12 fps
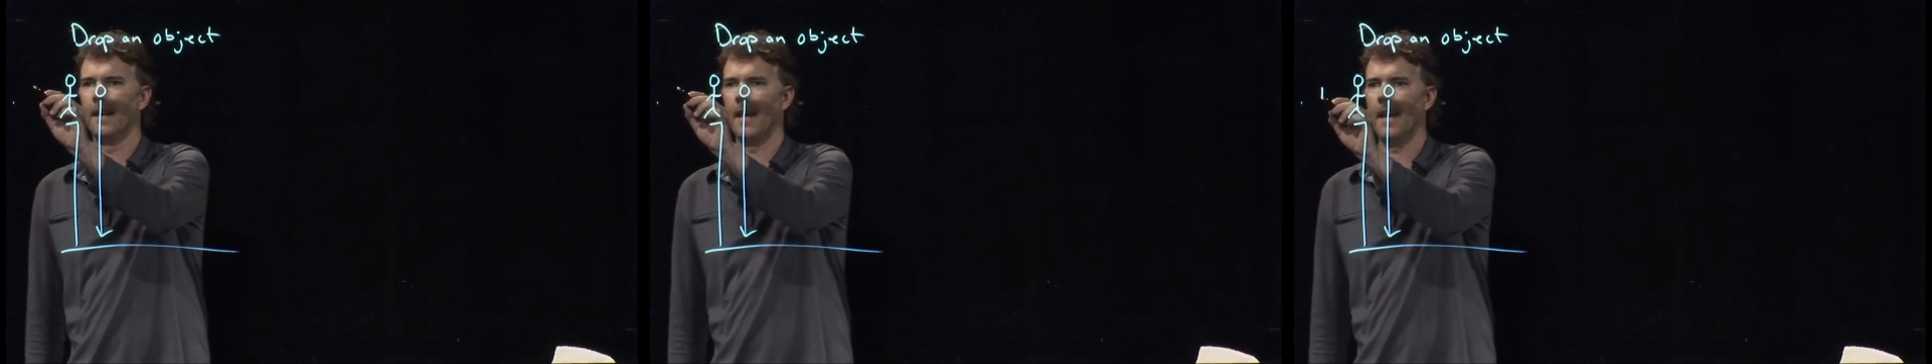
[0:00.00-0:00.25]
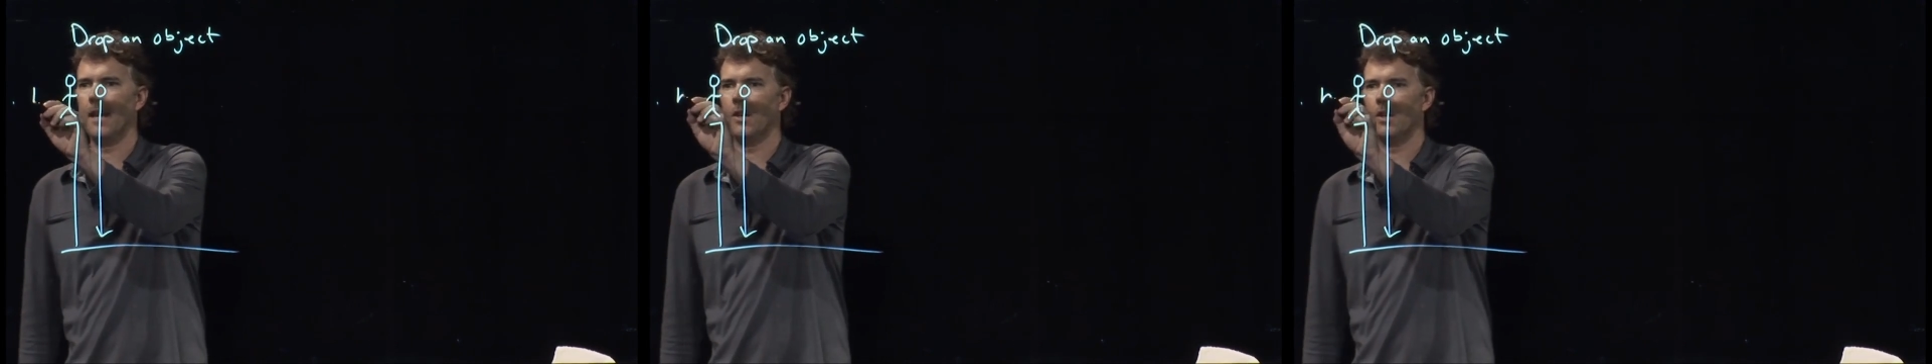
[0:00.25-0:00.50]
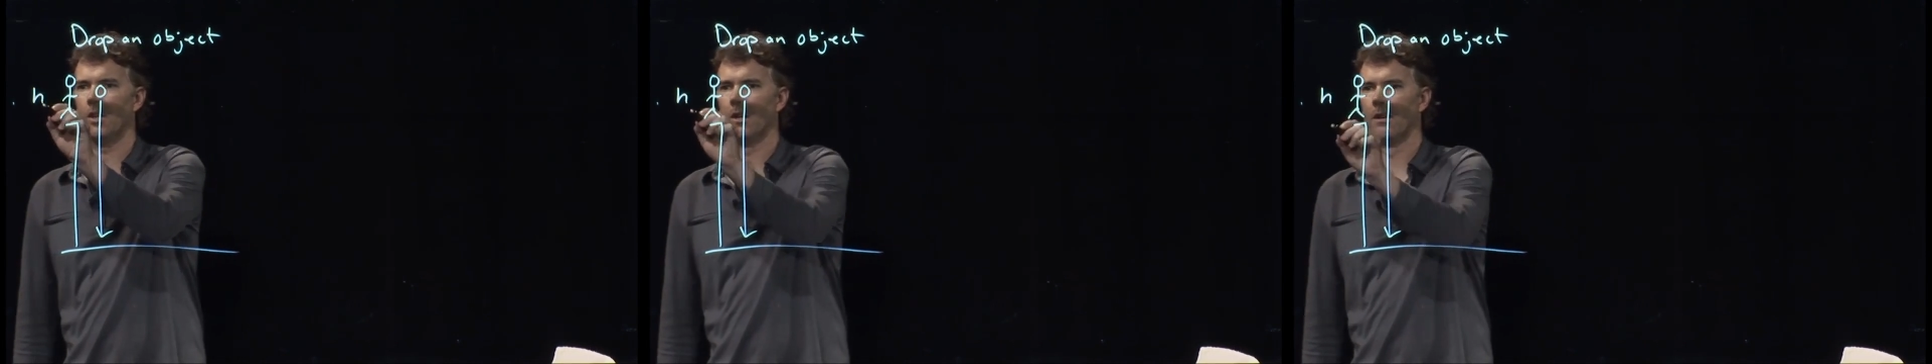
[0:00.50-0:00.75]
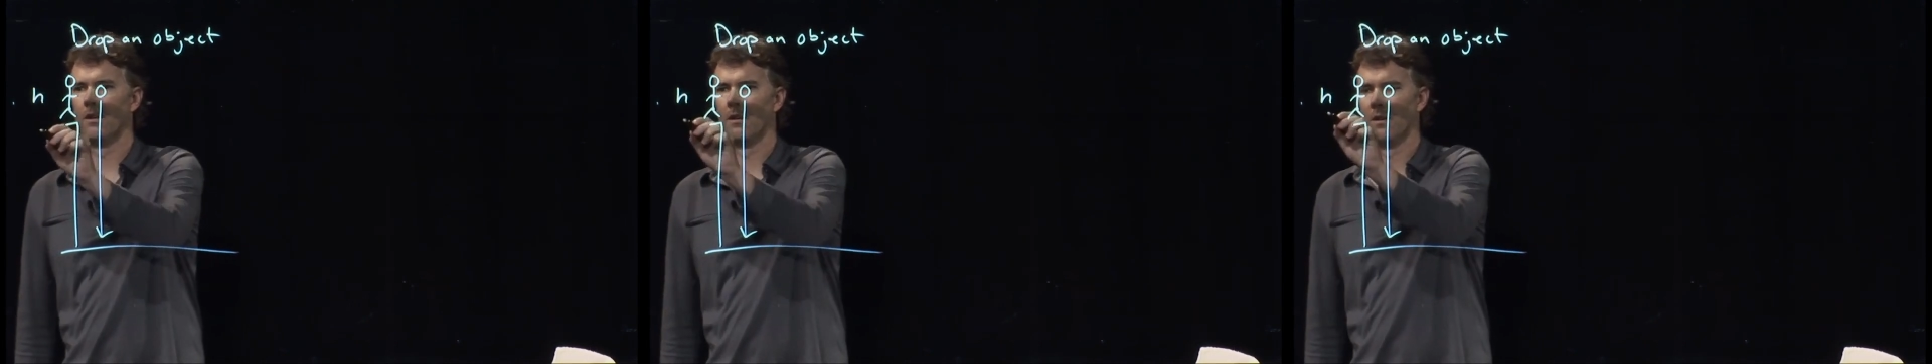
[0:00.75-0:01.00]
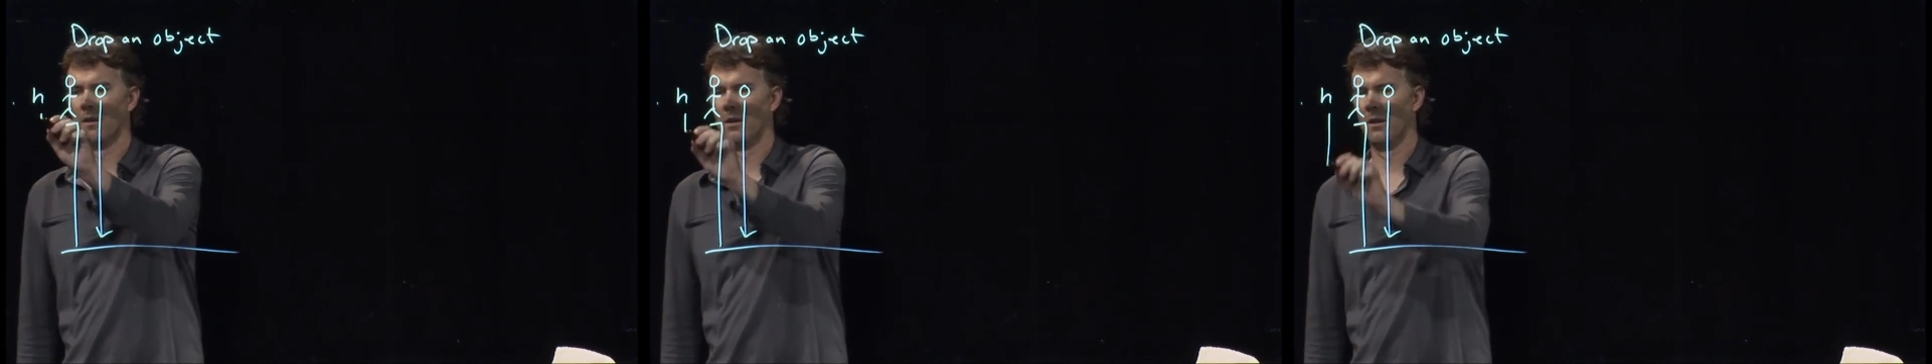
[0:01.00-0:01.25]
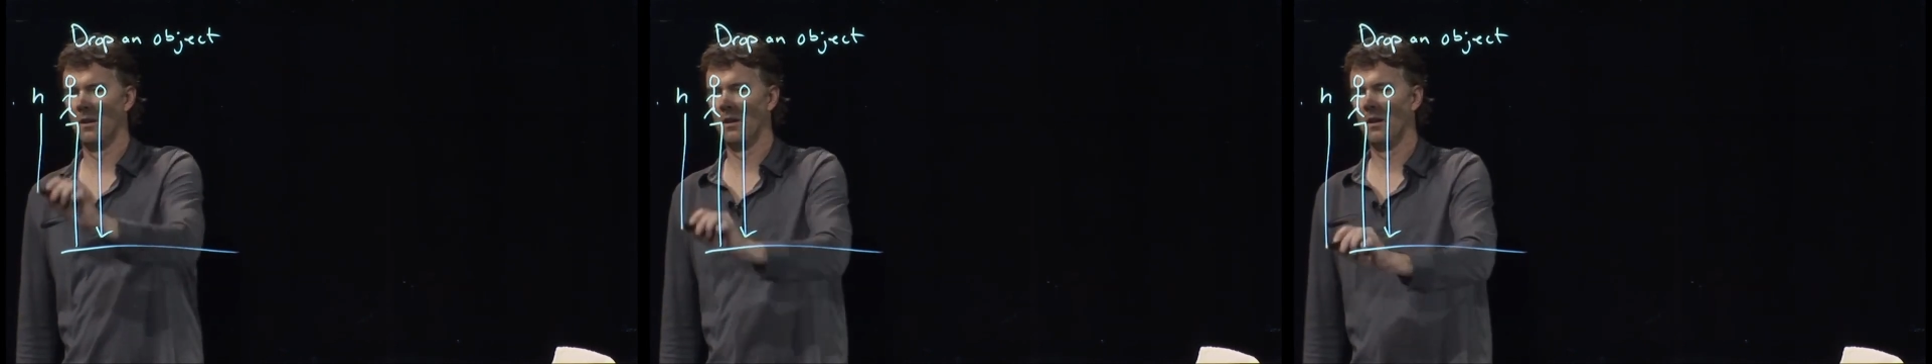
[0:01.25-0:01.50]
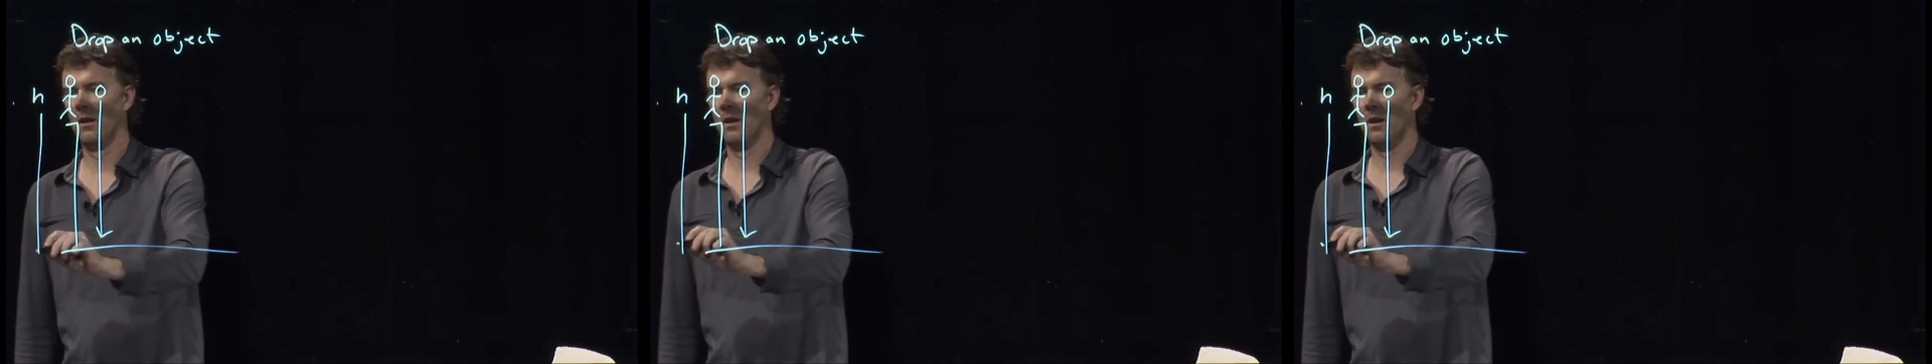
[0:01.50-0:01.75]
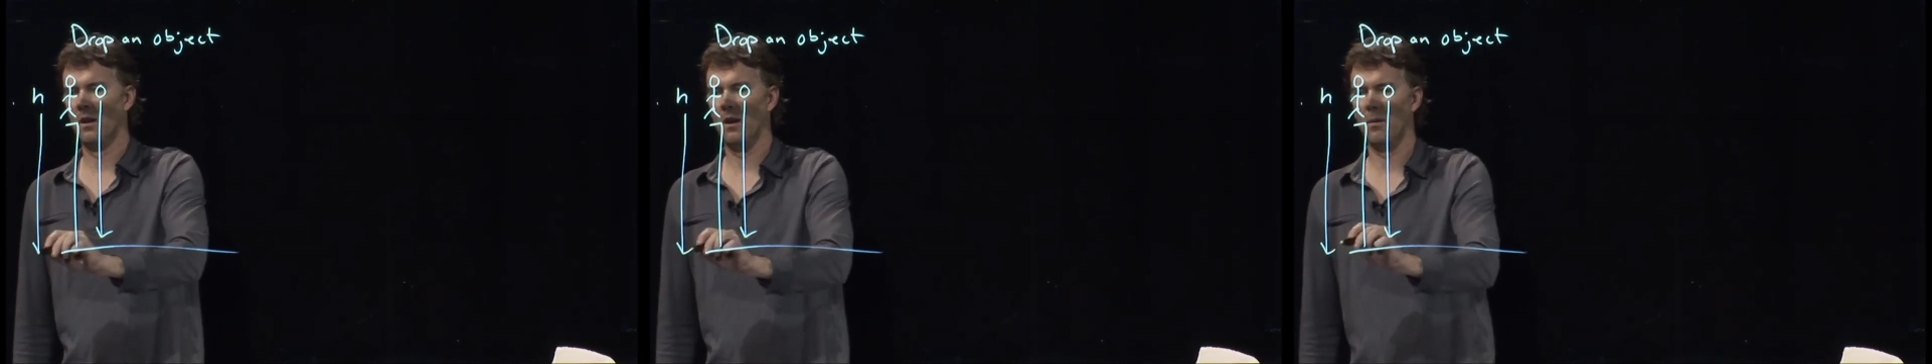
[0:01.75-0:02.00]
h
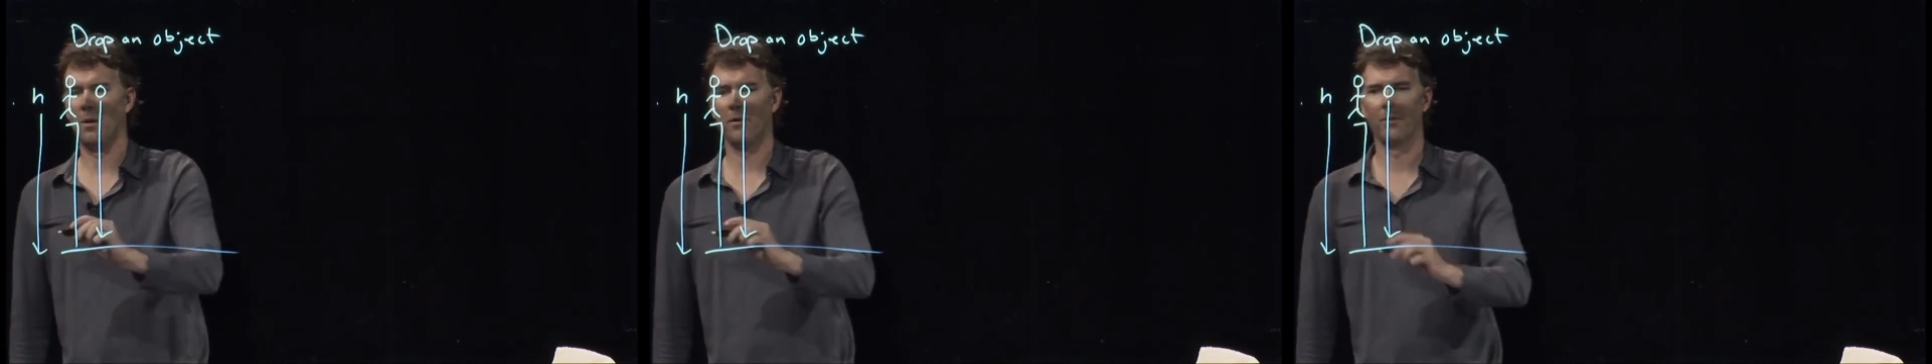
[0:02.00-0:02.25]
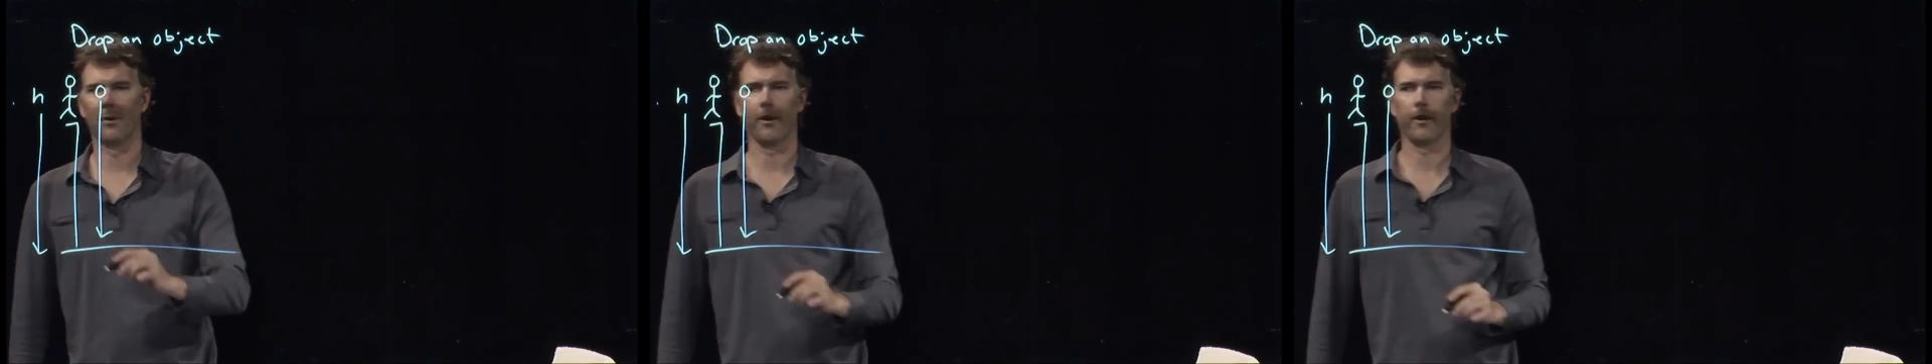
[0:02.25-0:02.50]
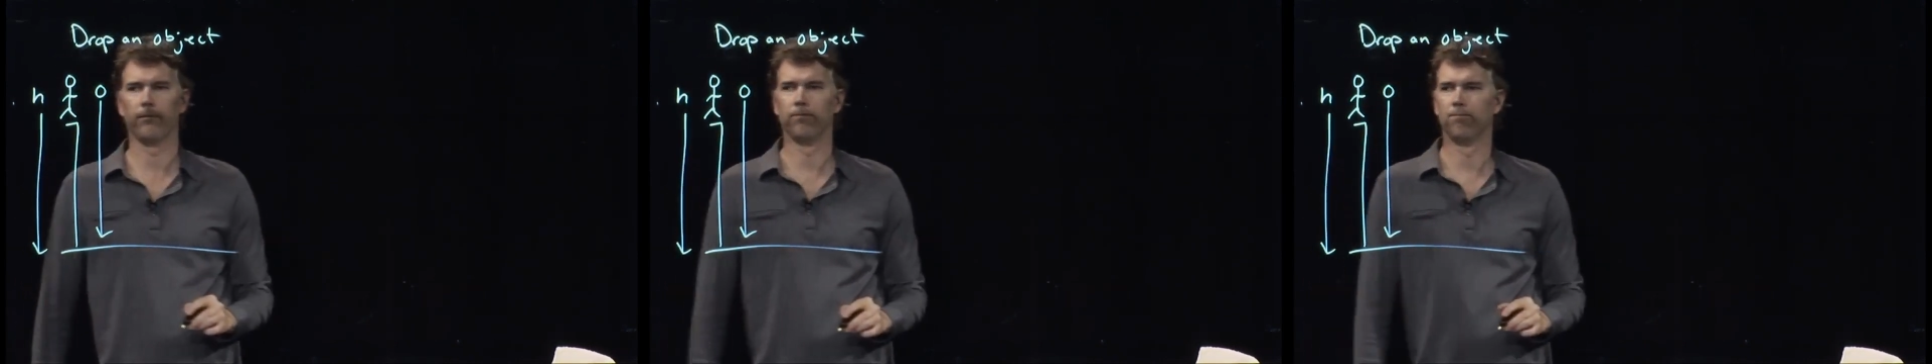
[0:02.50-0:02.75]
above the ground.